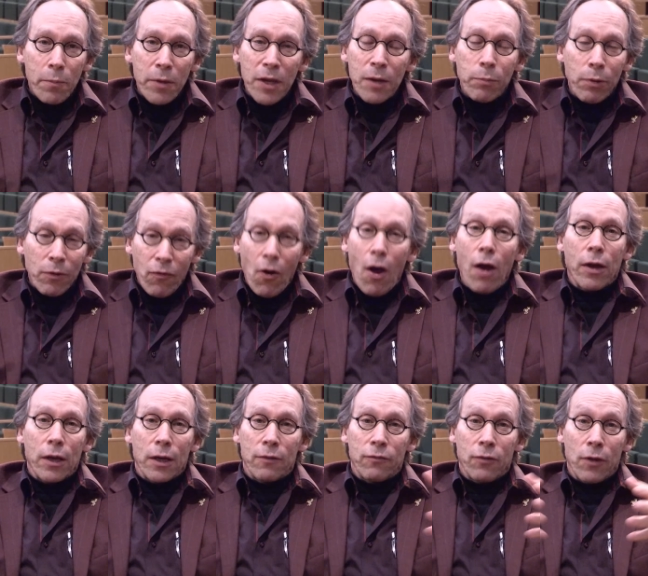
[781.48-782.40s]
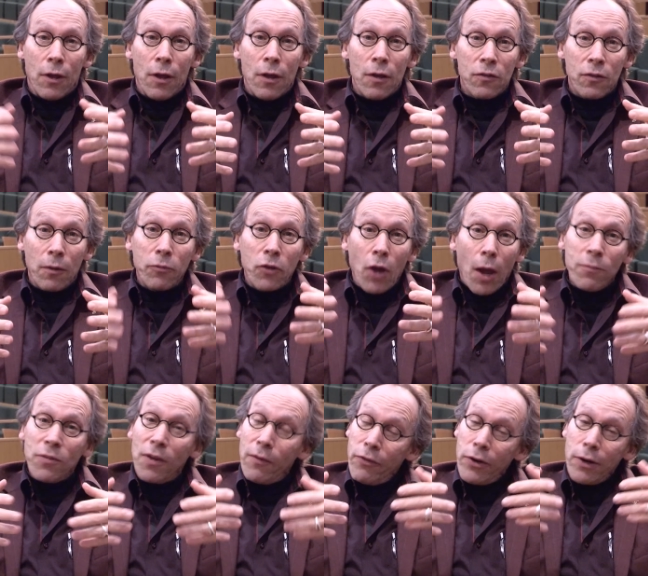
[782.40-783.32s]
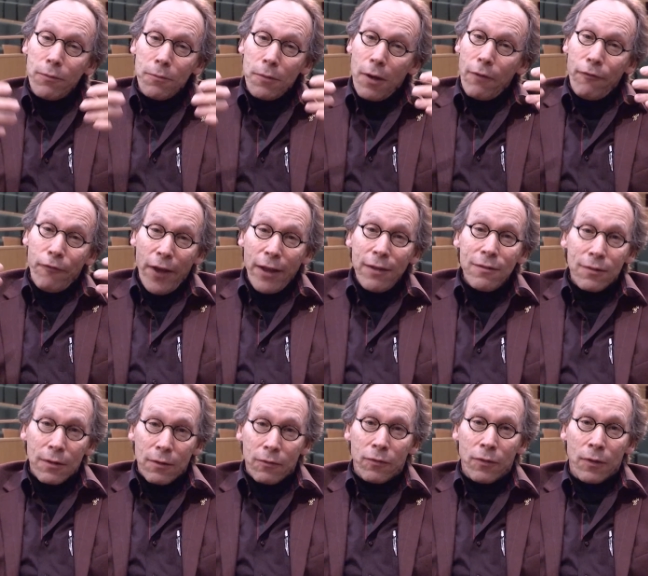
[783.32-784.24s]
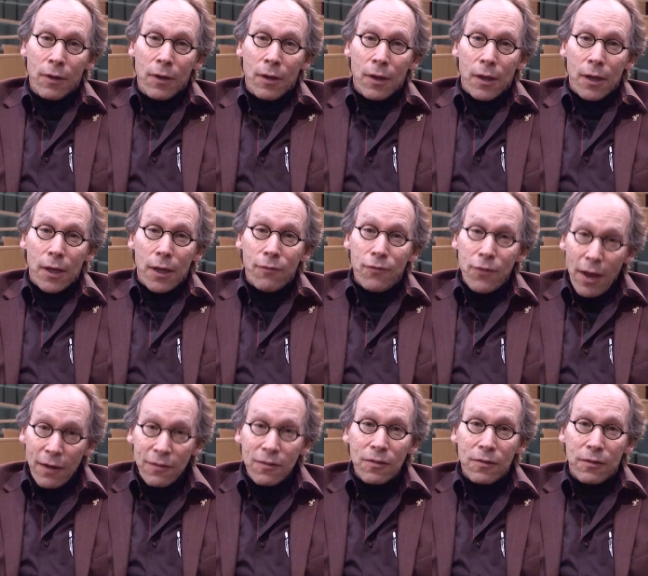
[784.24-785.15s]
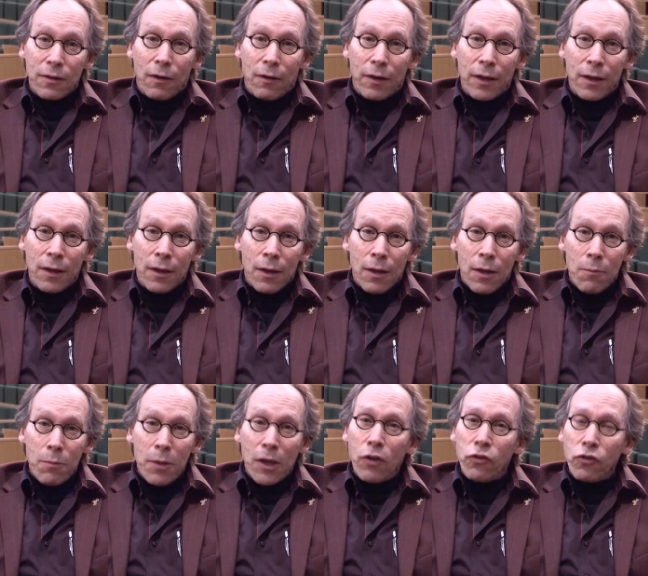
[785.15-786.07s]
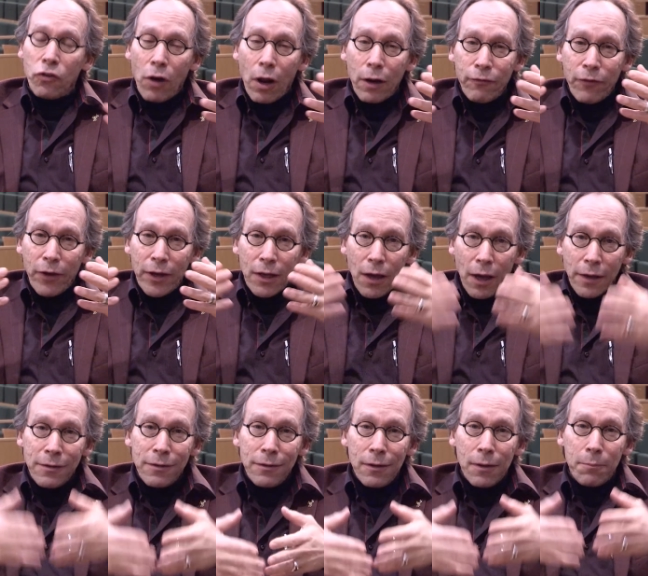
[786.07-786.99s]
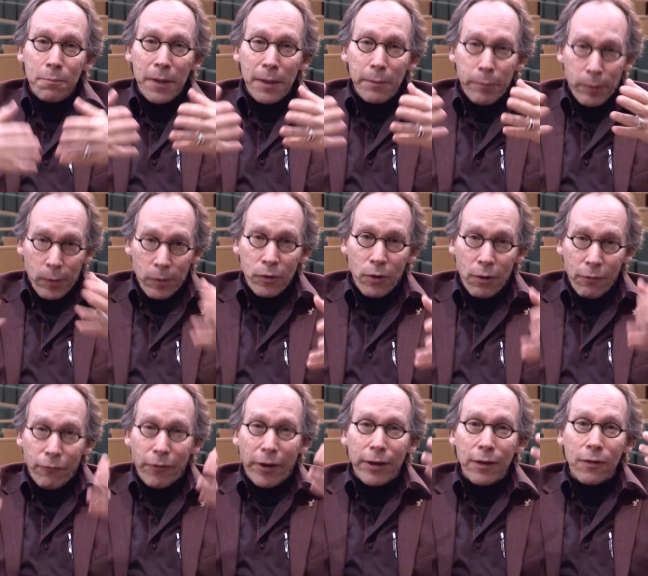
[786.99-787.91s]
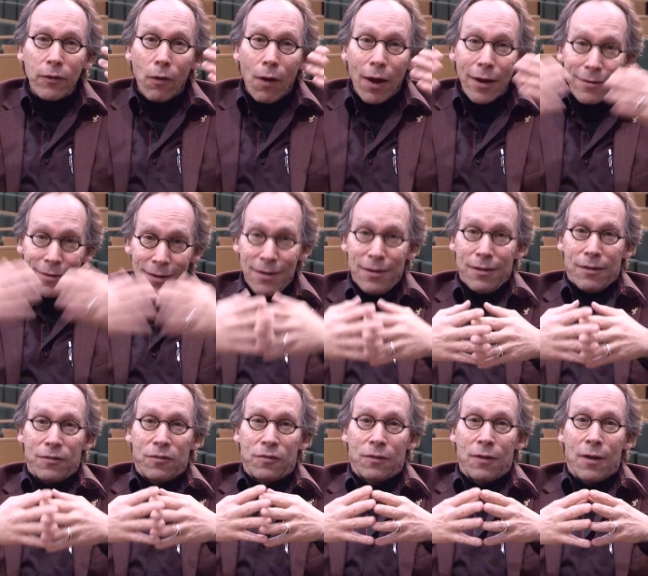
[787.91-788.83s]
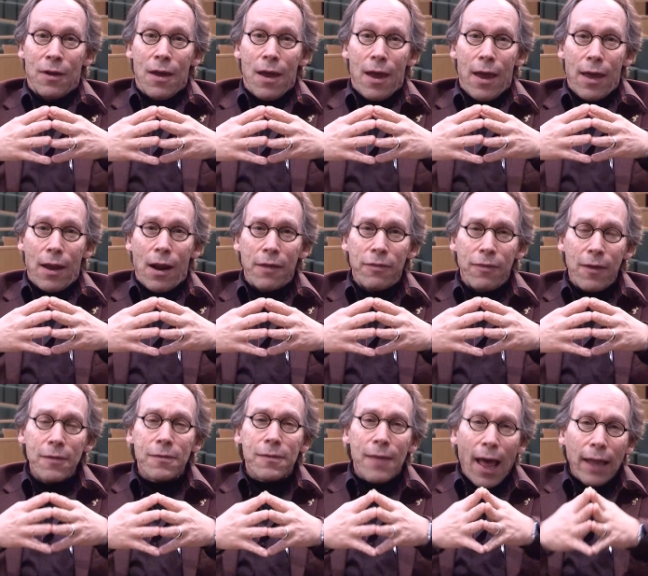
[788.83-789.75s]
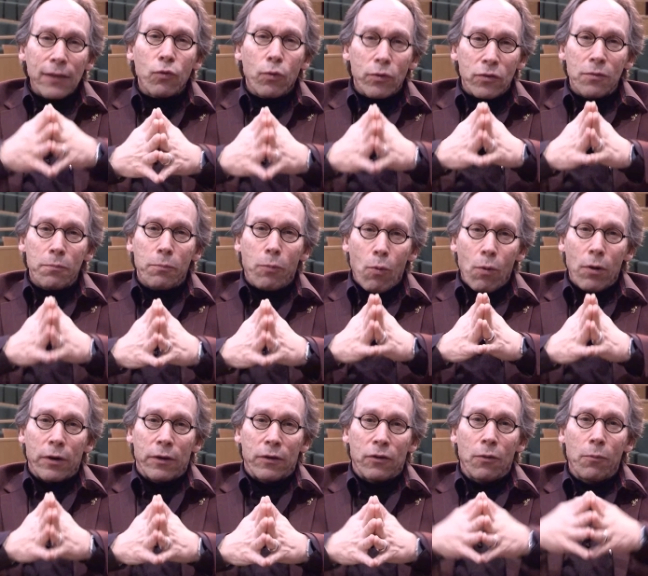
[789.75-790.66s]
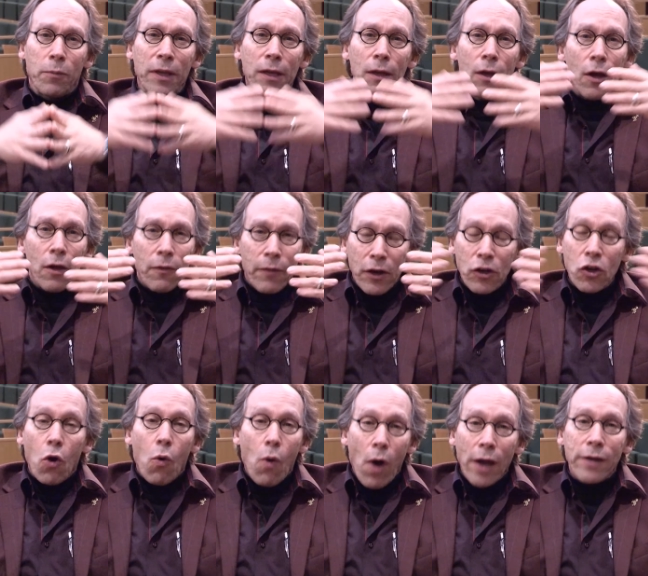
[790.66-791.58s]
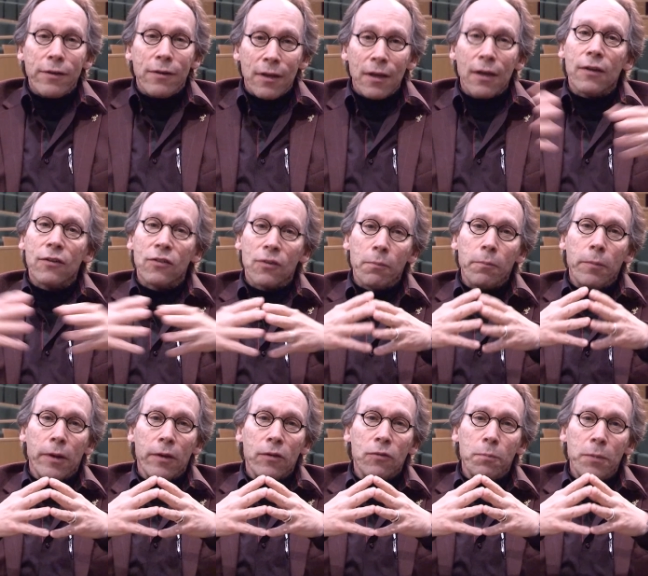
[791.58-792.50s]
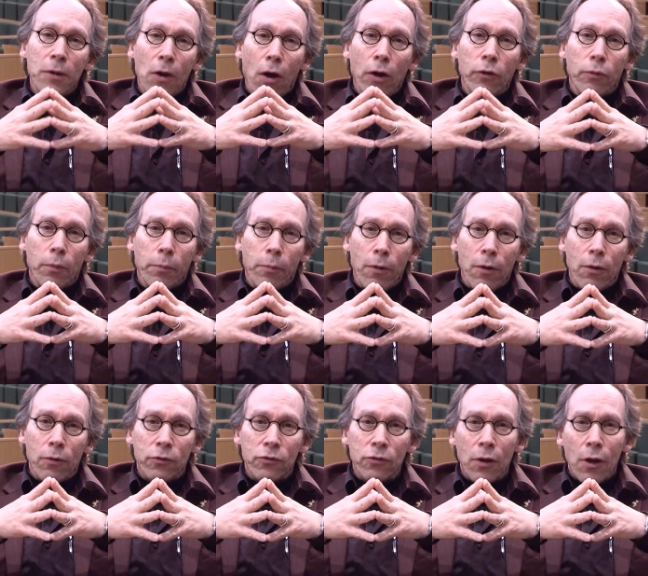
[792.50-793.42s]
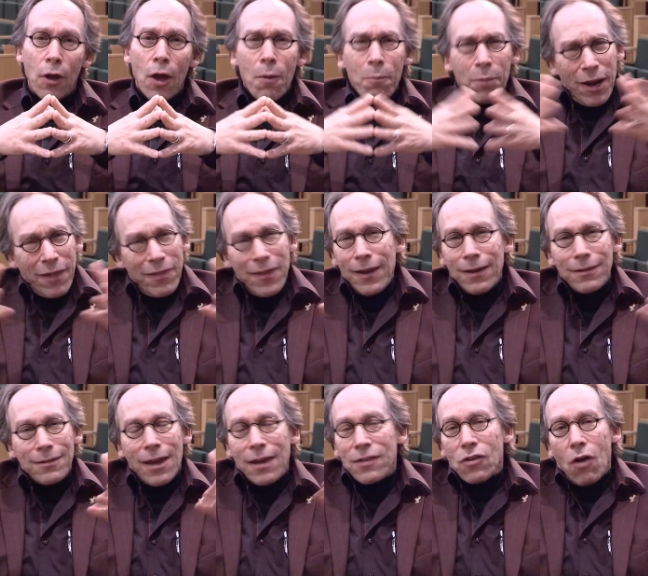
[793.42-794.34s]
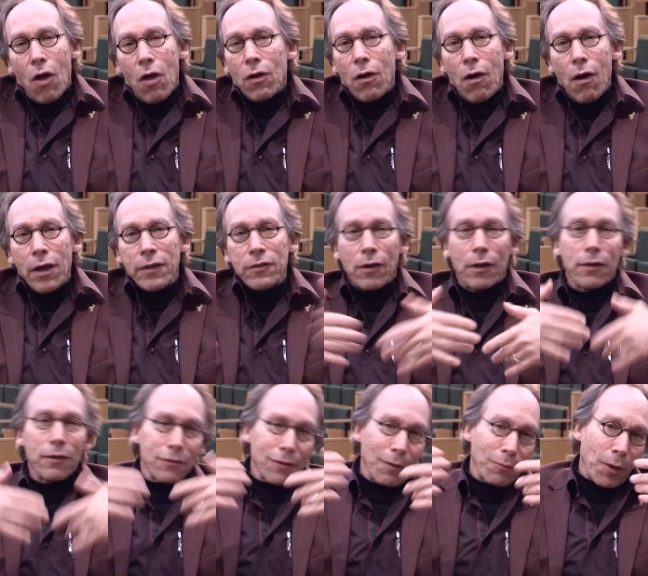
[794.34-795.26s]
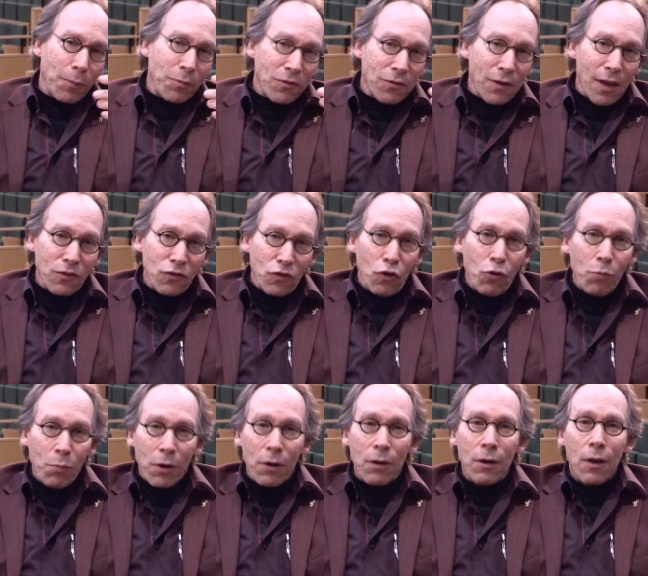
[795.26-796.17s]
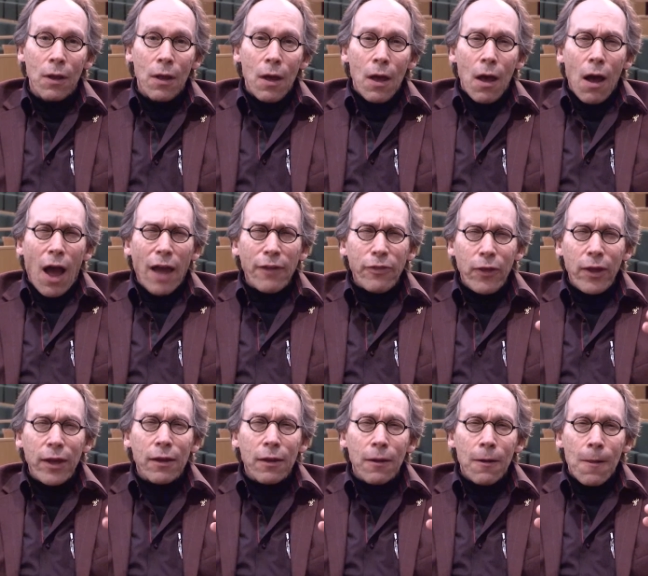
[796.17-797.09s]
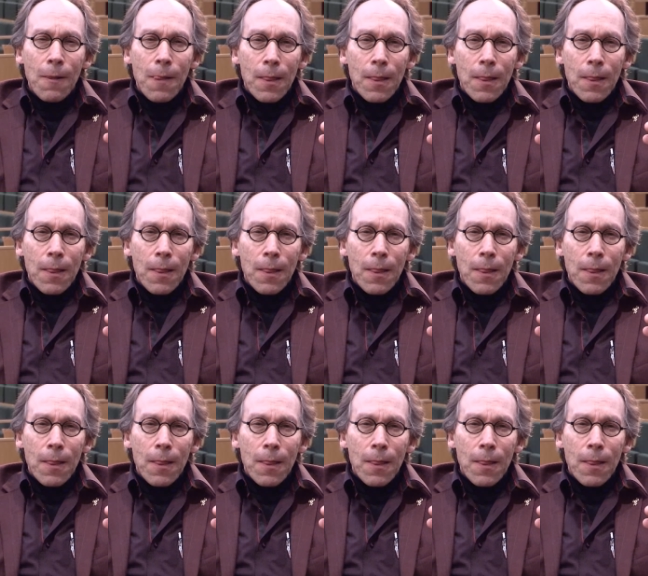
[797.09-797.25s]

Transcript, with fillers: being provocative, sometimes even offensive if necessary, because you're not offending people, you're offending their ideas. And I think that's what's important to be that no idea is, a, is beyond reproach. But I think it takes all kinds. I, sometimes it takes humor. I think